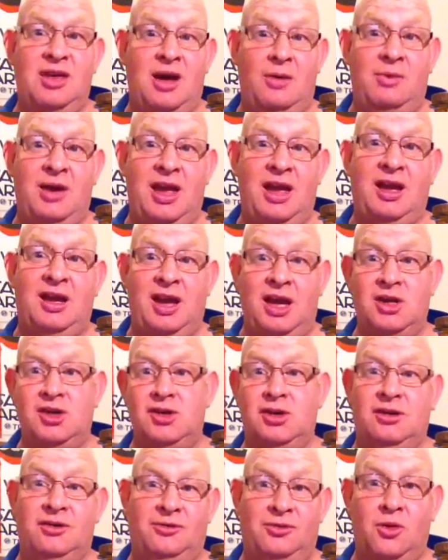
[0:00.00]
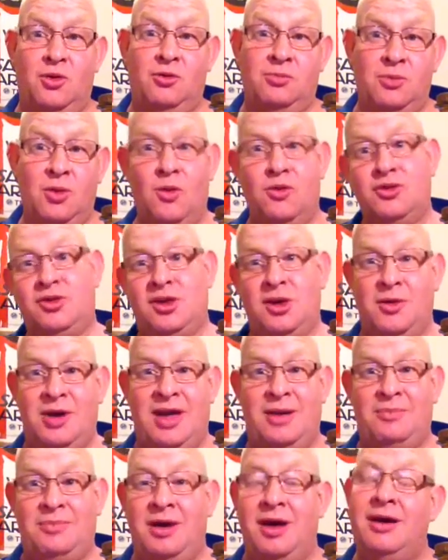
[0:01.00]
that way inclined, you can afford more, do
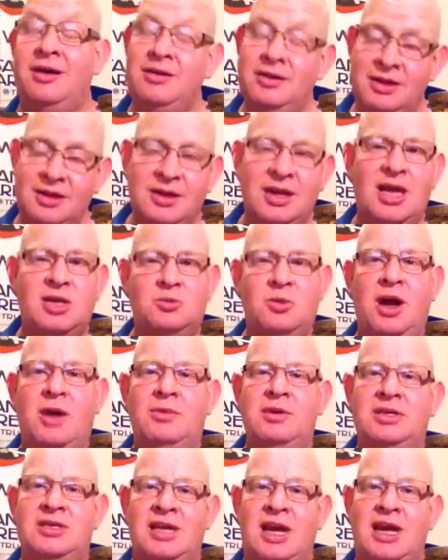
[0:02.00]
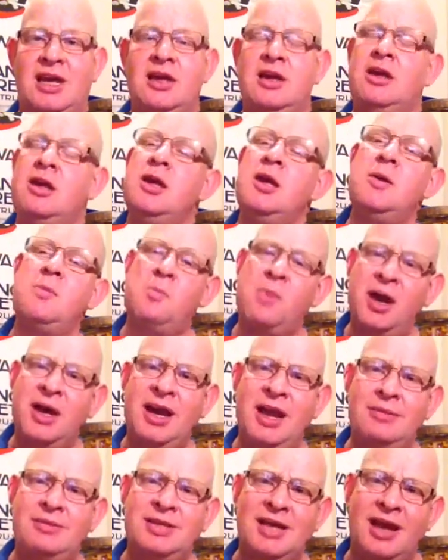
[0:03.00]
it, but that's what I would say. My
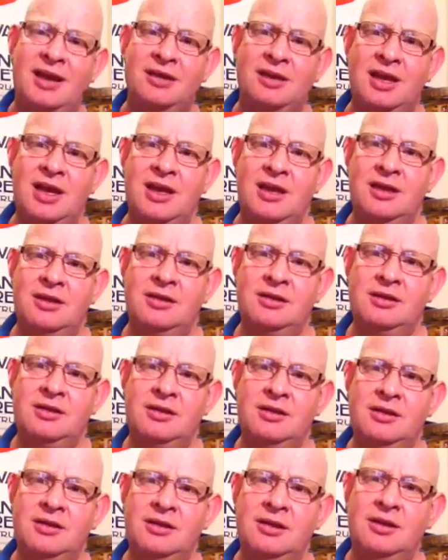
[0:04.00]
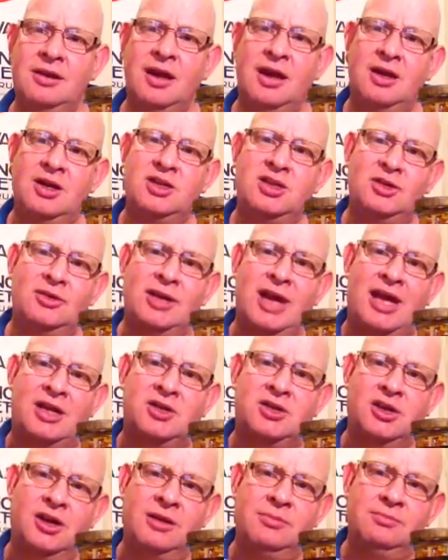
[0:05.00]
name is Andy, and until
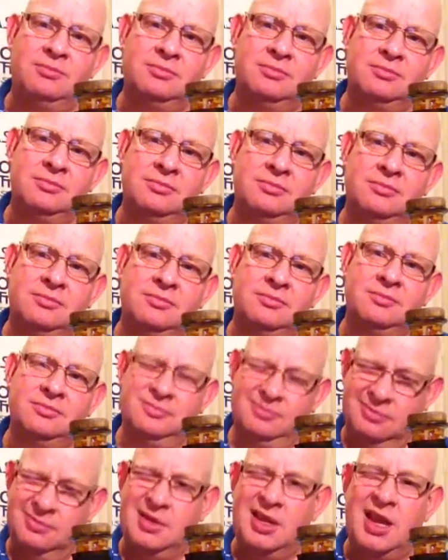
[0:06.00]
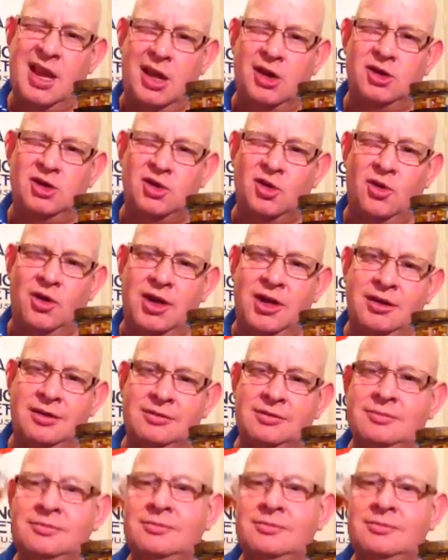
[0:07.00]
next time, enjoy.